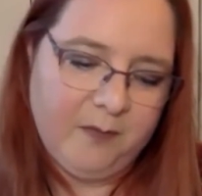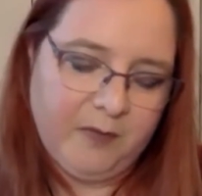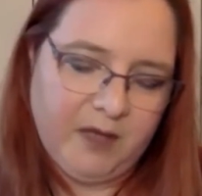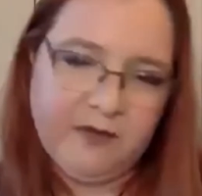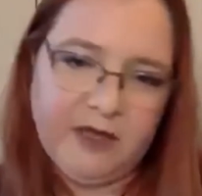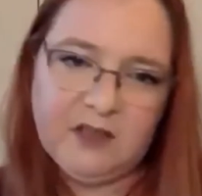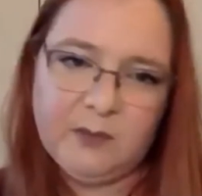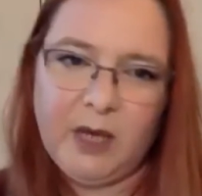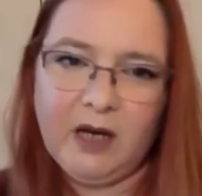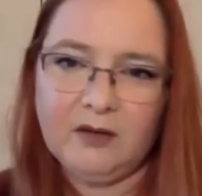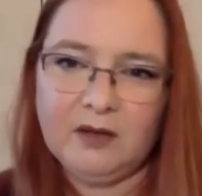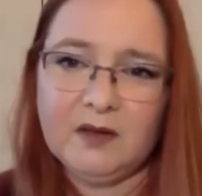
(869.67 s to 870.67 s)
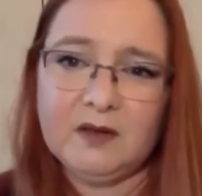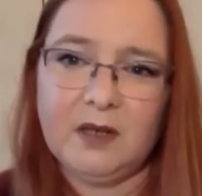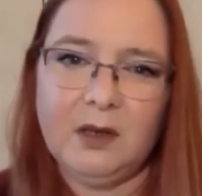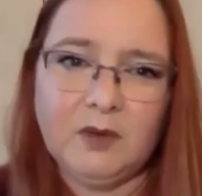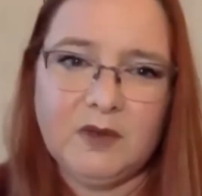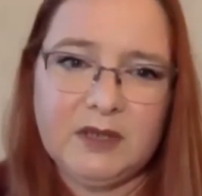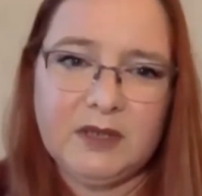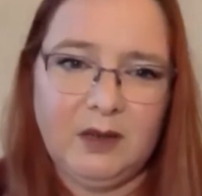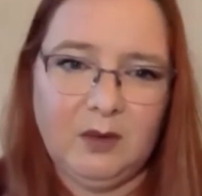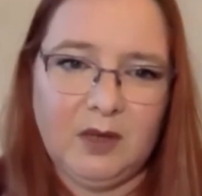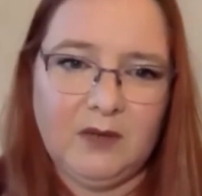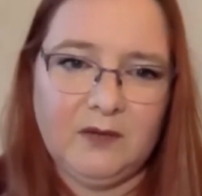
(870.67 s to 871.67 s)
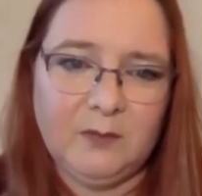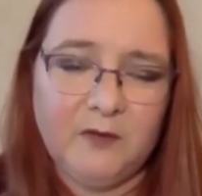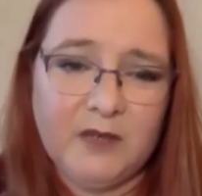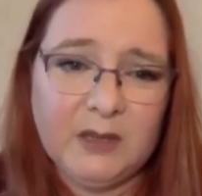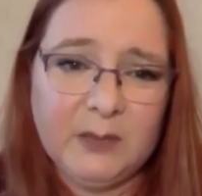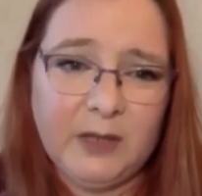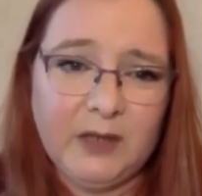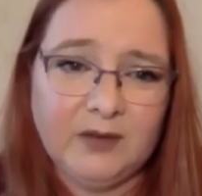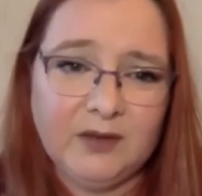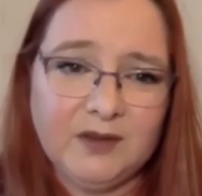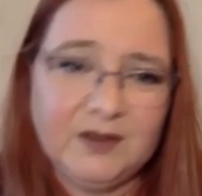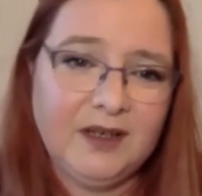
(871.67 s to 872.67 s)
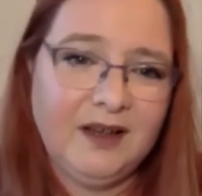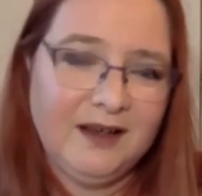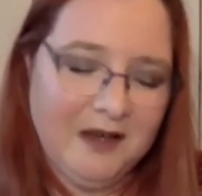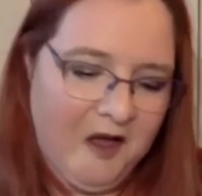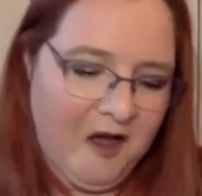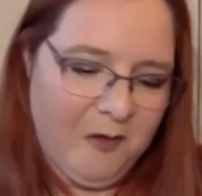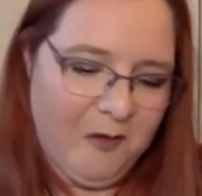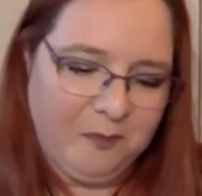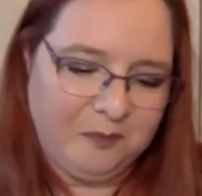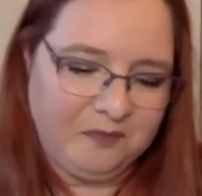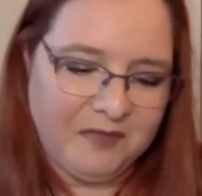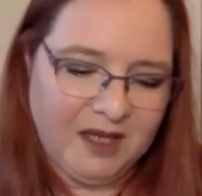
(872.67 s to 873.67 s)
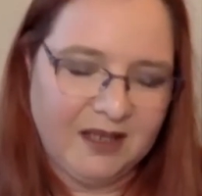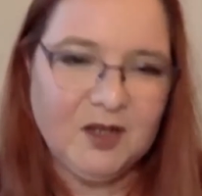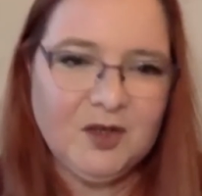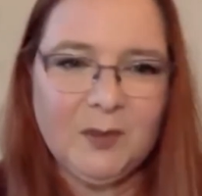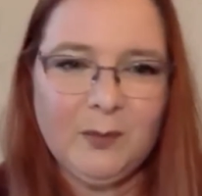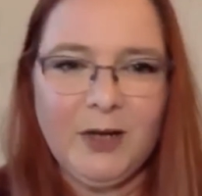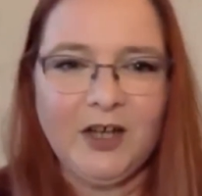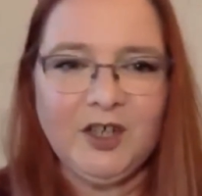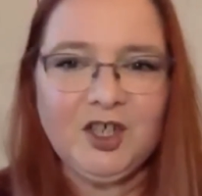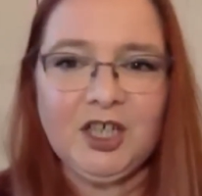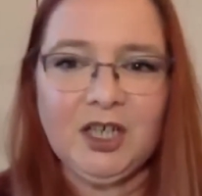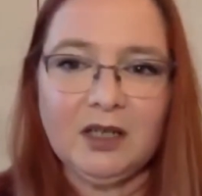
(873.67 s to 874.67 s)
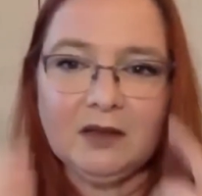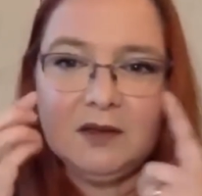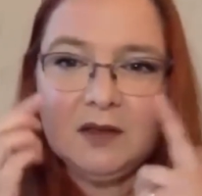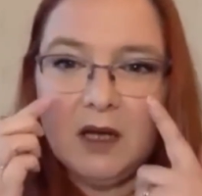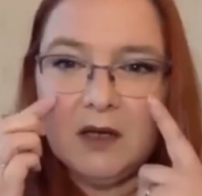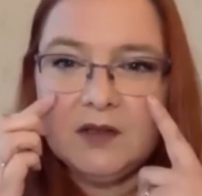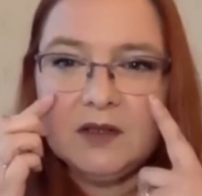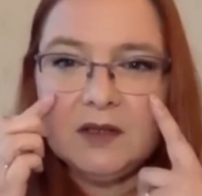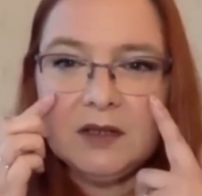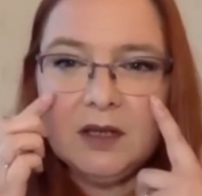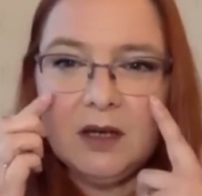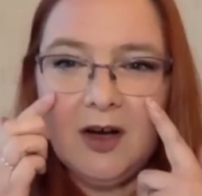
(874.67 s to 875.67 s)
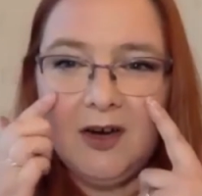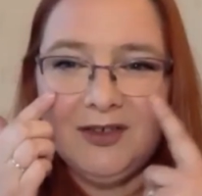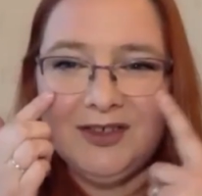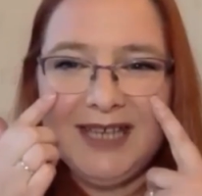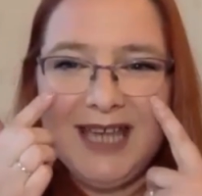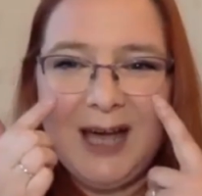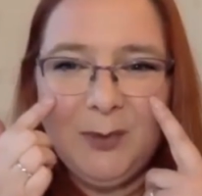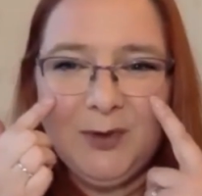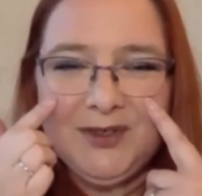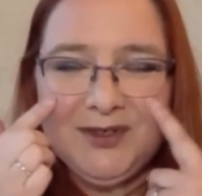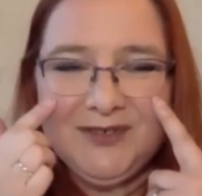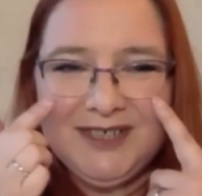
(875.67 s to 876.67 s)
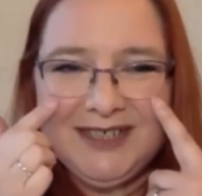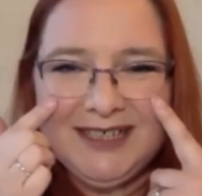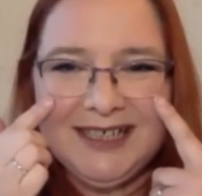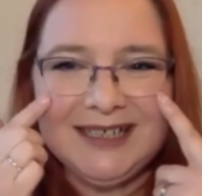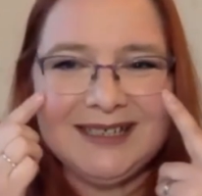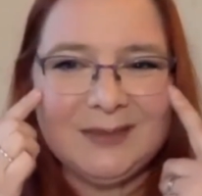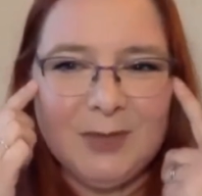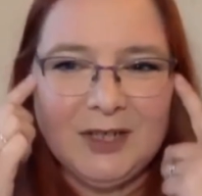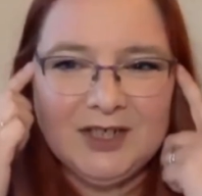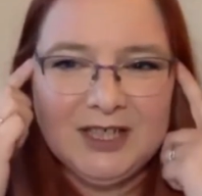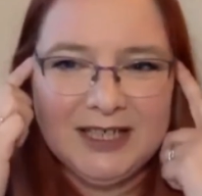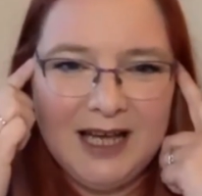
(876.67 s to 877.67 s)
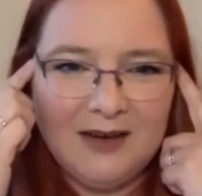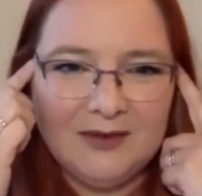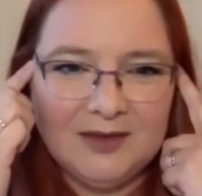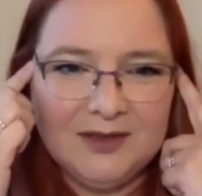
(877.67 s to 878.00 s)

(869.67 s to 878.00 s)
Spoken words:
Face powders, I would stay away from face powders. Use a blusher just on the apples of your cheeks, blushing out,